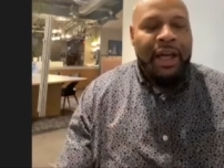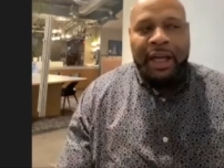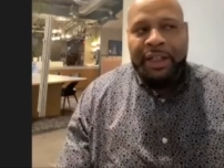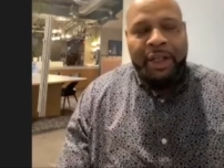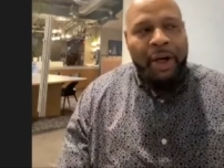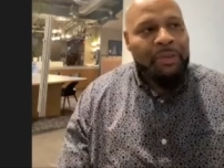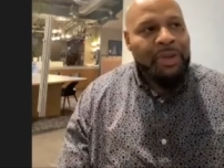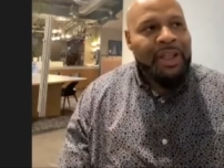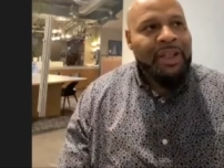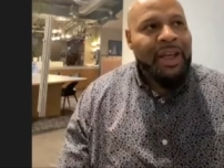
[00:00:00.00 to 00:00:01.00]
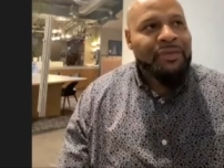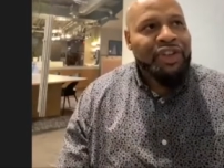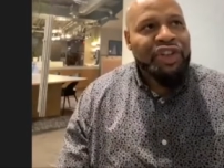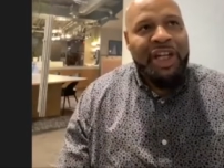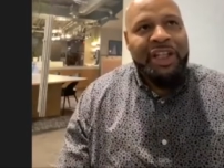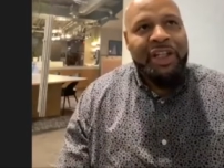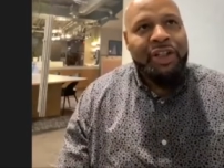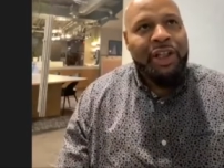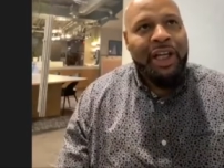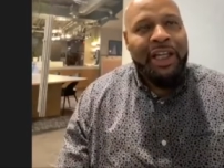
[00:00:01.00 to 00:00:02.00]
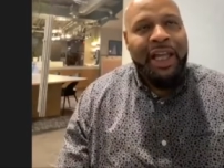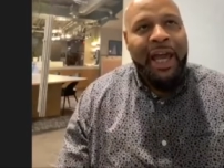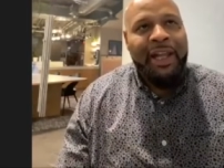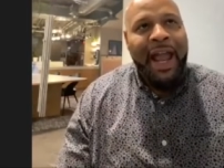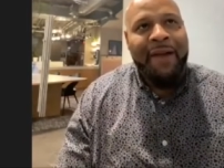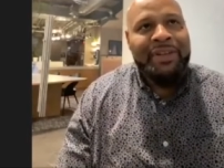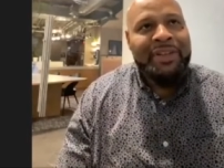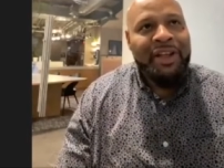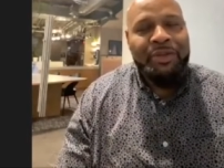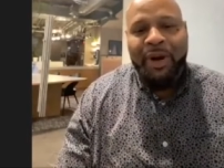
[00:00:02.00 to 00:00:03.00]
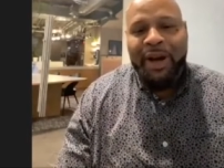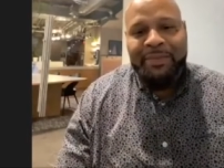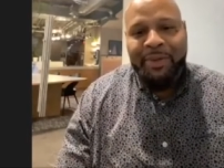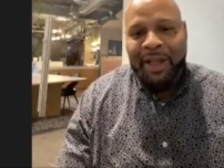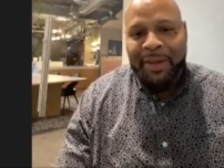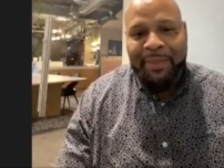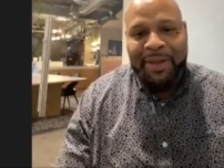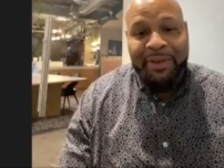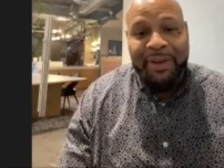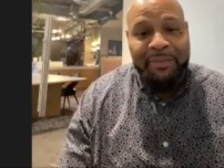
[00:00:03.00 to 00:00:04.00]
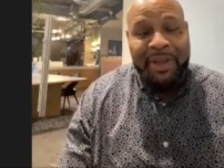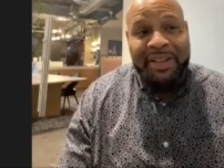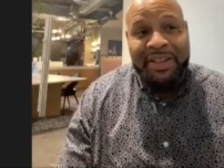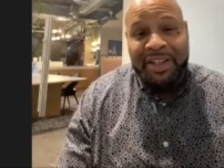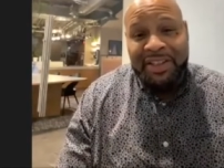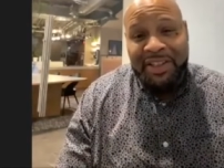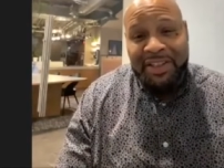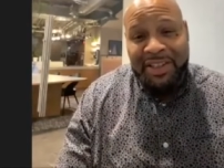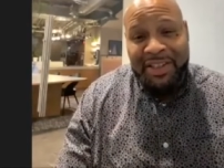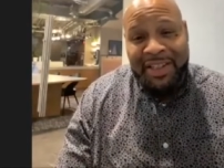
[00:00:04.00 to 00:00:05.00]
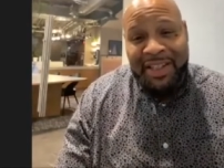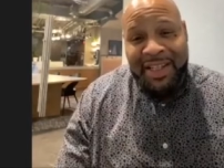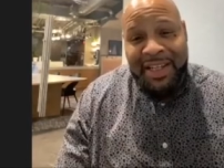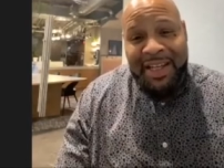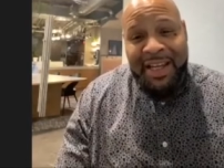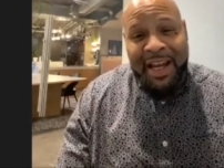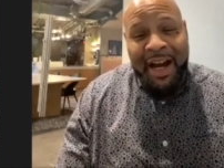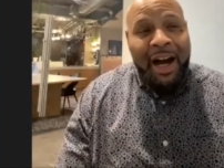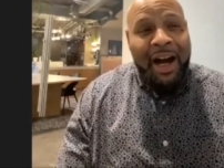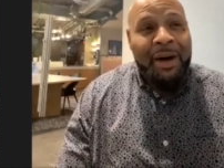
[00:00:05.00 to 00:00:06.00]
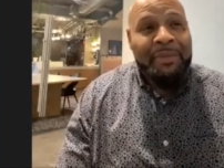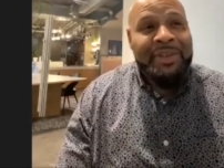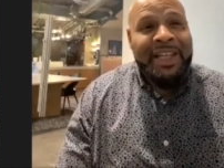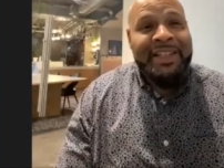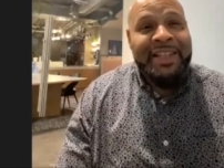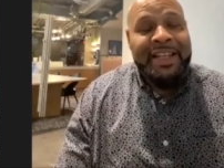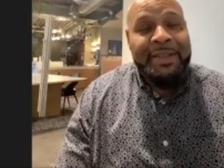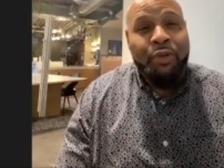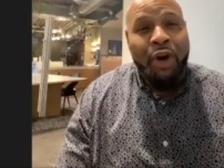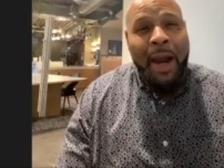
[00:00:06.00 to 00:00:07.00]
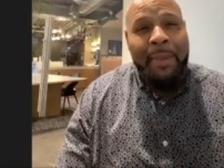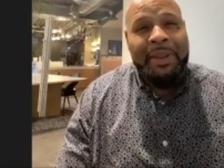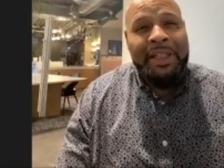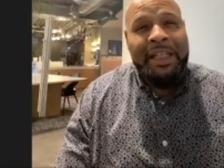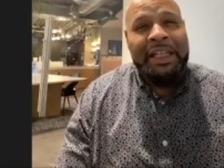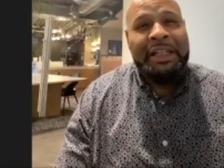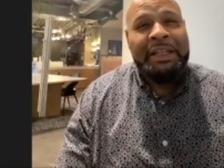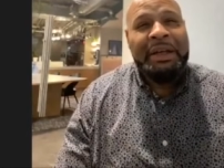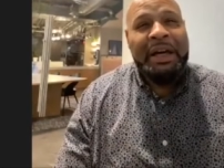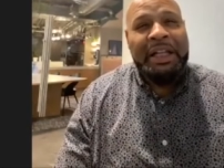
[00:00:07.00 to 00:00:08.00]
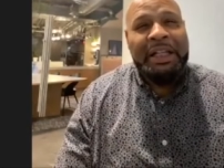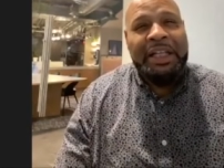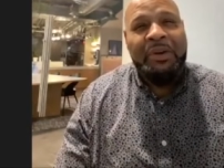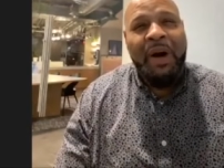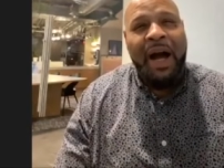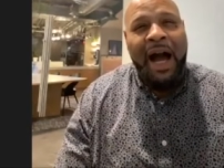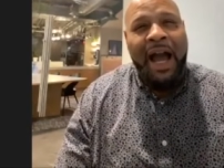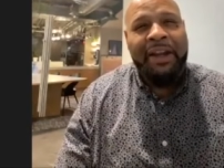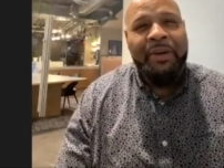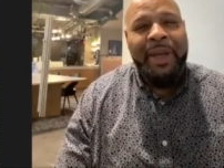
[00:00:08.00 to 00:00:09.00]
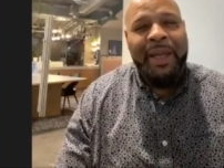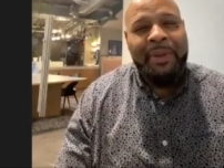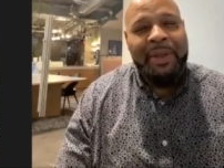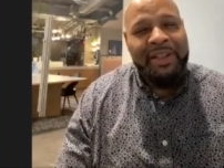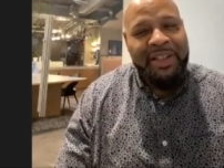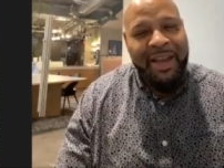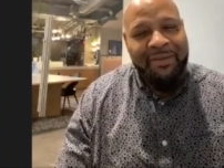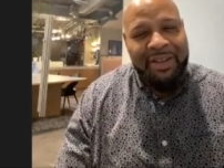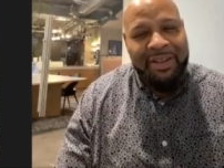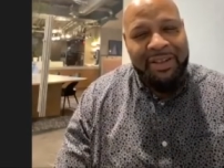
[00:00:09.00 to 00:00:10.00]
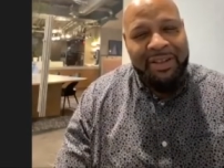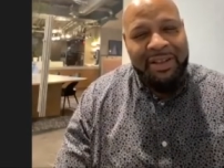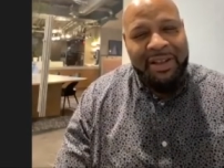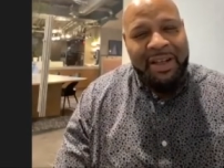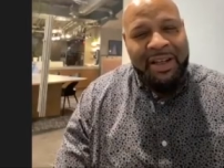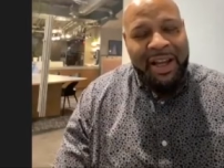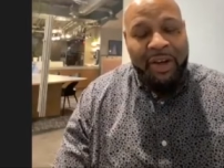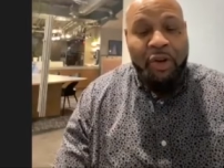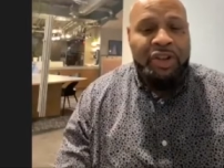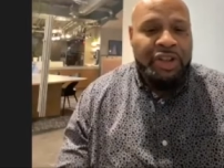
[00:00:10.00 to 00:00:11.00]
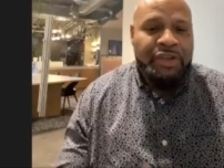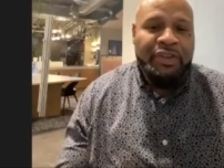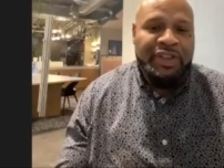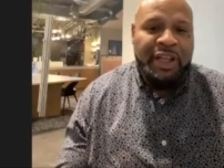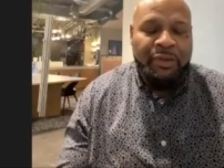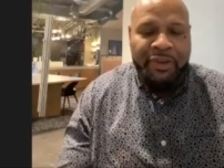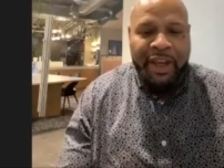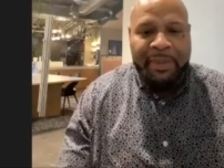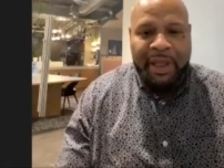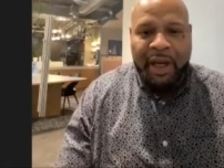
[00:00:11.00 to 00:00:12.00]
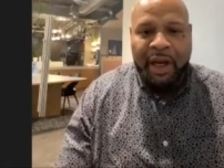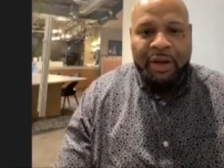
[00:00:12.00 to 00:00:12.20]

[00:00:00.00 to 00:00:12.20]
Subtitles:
in Virginia, you're looking at average sales price probably like mid sixes. DC's probably a little higher, maybe sevens. And those are just for single family,